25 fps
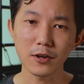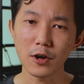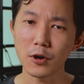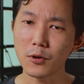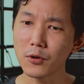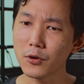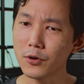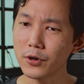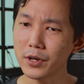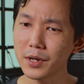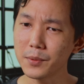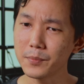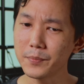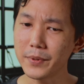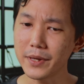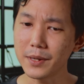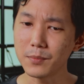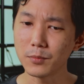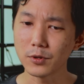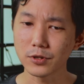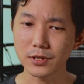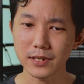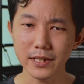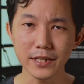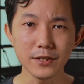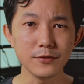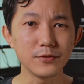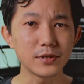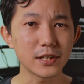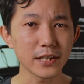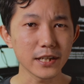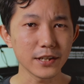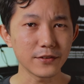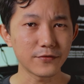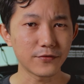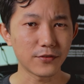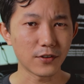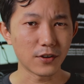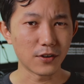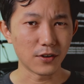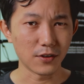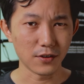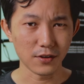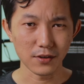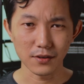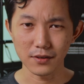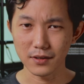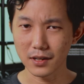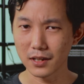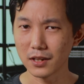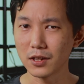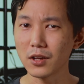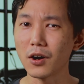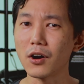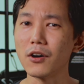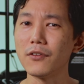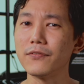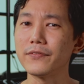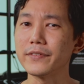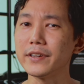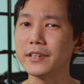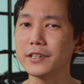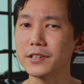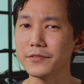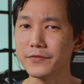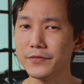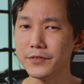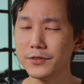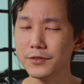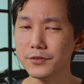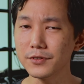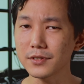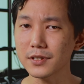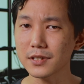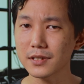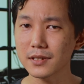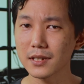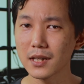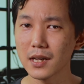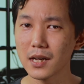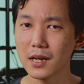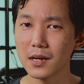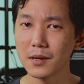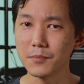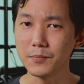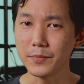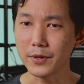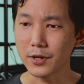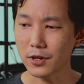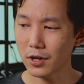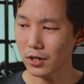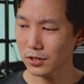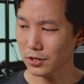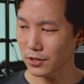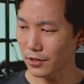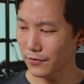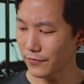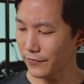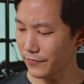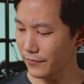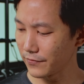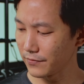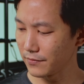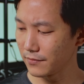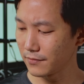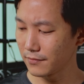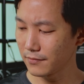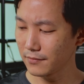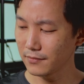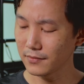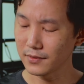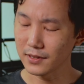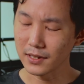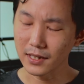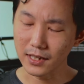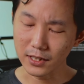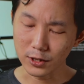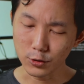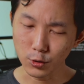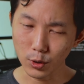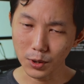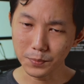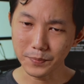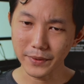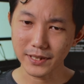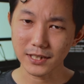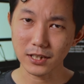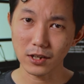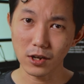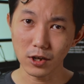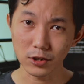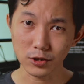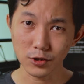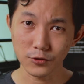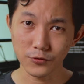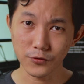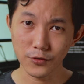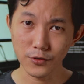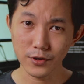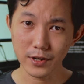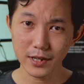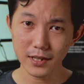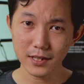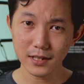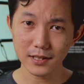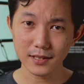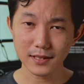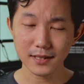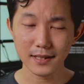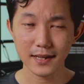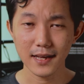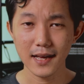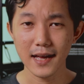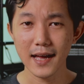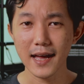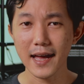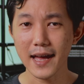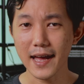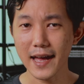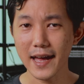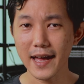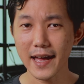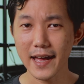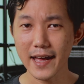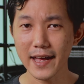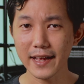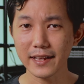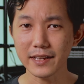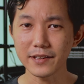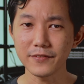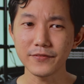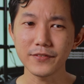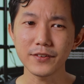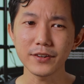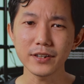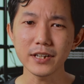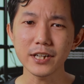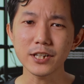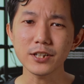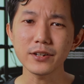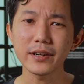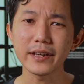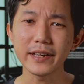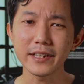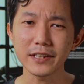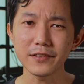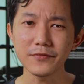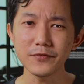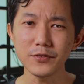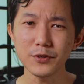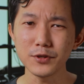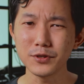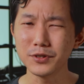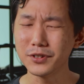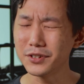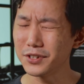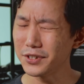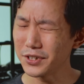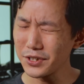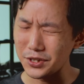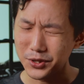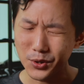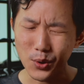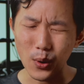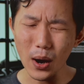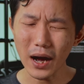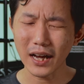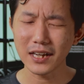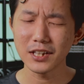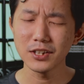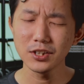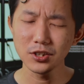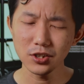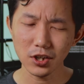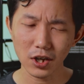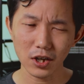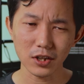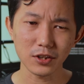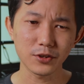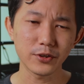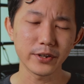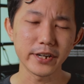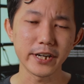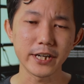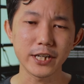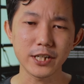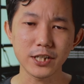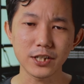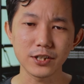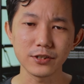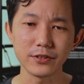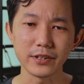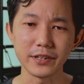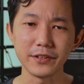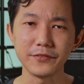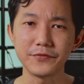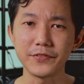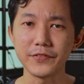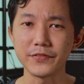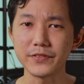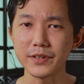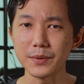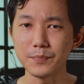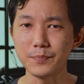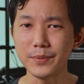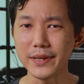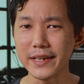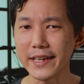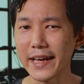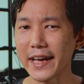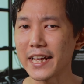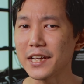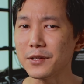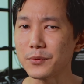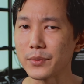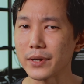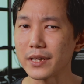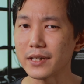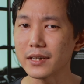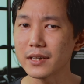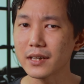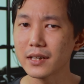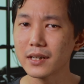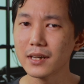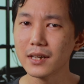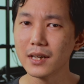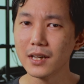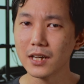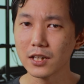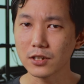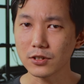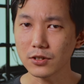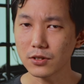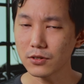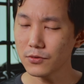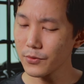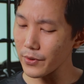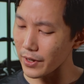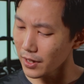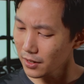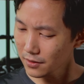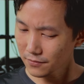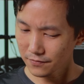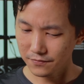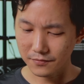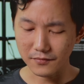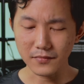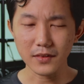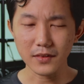you're going to be mostly using it for a lot of interviews because of the dual pixel autofocus. And if you're going to shoot an interview, you are not going to shoot in 50p anyway. So, well,